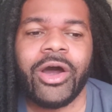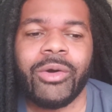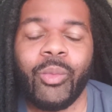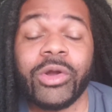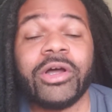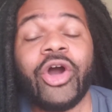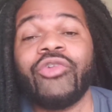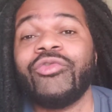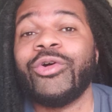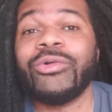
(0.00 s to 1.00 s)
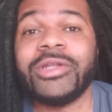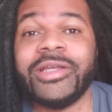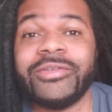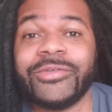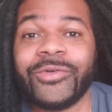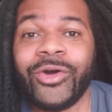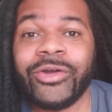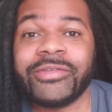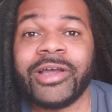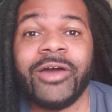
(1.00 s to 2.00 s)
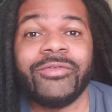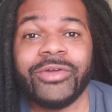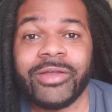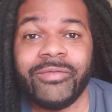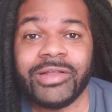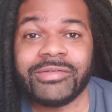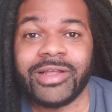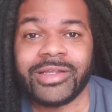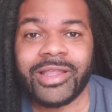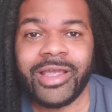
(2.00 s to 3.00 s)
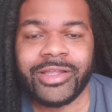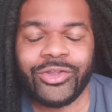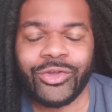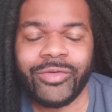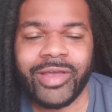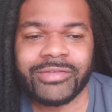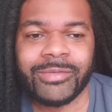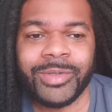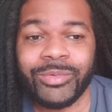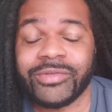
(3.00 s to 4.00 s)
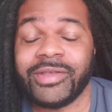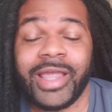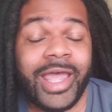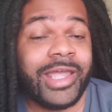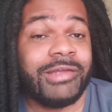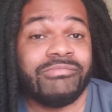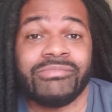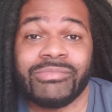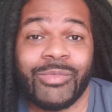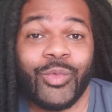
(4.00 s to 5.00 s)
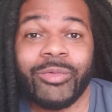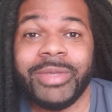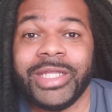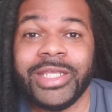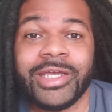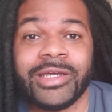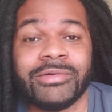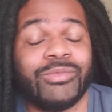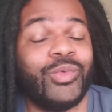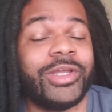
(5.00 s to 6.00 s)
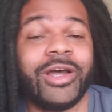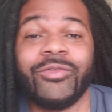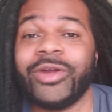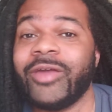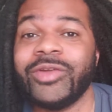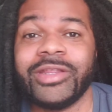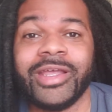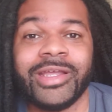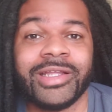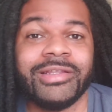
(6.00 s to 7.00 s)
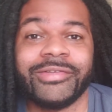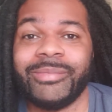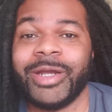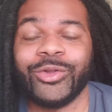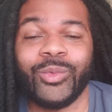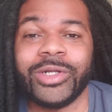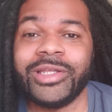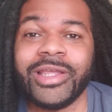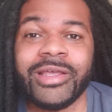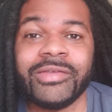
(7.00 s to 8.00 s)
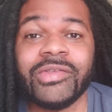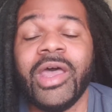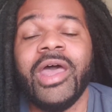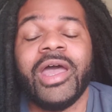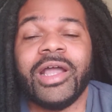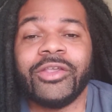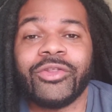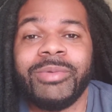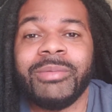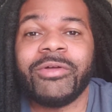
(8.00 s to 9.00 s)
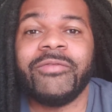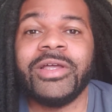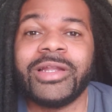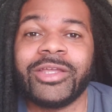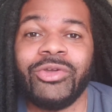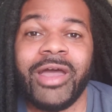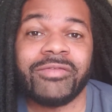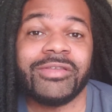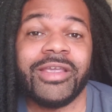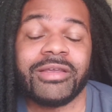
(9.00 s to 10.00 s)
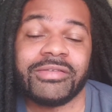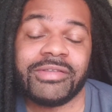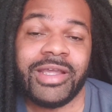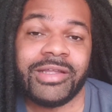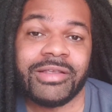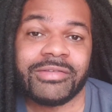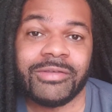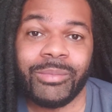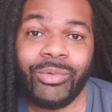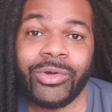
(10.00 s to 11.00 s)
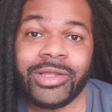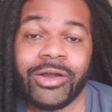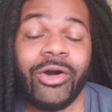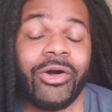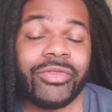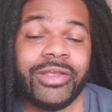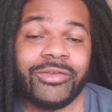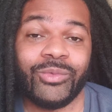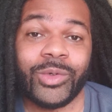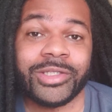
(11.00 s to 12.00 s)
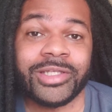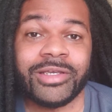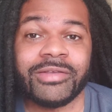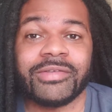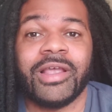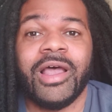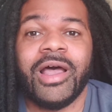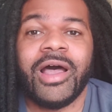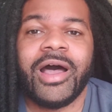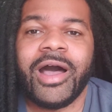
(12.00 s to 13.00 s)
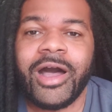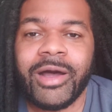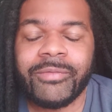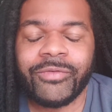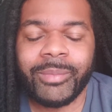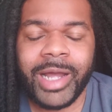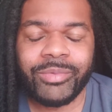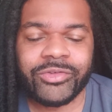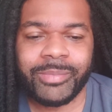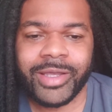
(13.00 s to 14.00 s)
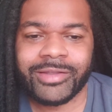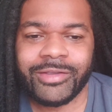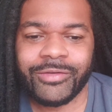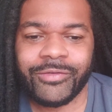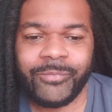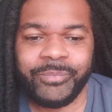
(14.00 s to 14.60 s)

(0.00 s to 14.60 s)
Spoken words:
what our role is as far as covering events like that. You've had some people say, hey, we're media, we cover everything, doesn't matter what it is. And other people are feeling like you have to take a stand at some point and call things what it is. From my perspective,